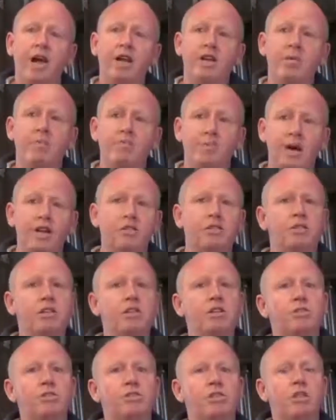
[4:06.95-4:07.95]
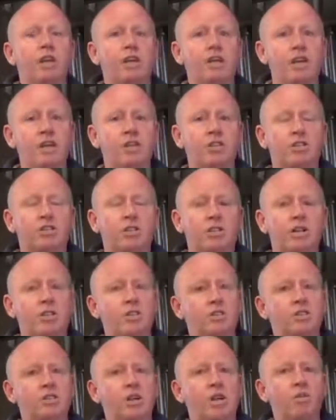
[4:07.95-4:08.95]
And you basically looked at the history
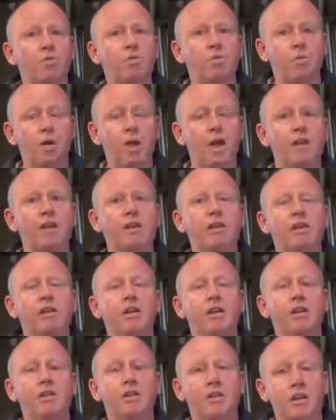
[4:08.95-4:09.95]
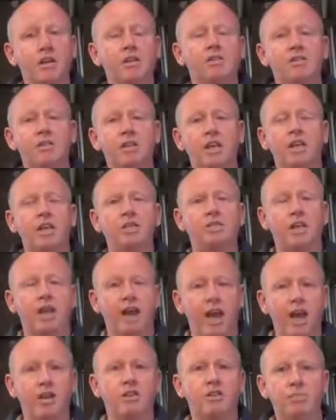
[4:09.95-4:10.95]
to see when these things
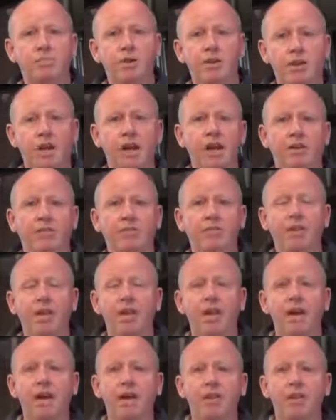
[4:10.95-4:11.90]
had to be done.